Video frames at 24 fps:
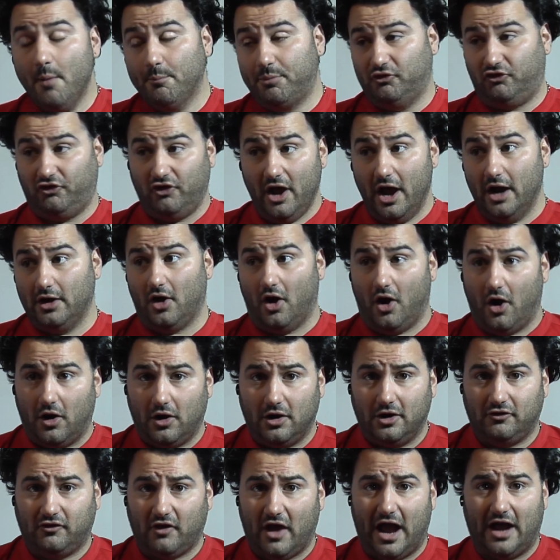But she had a
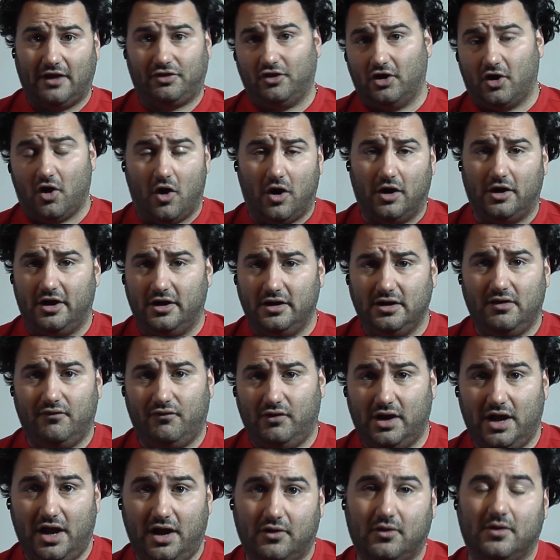heart attack. The car didn't
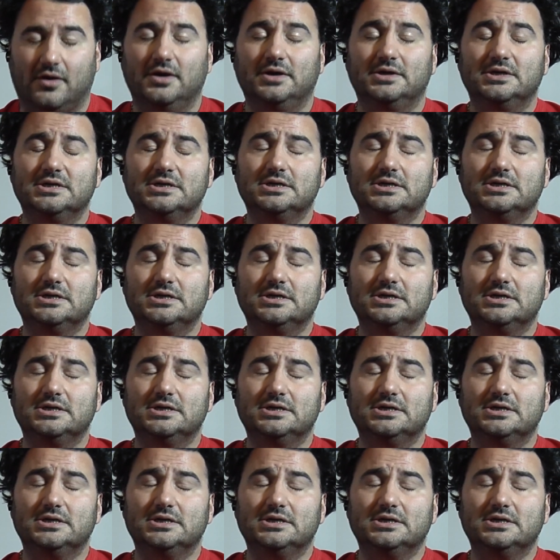even hit her.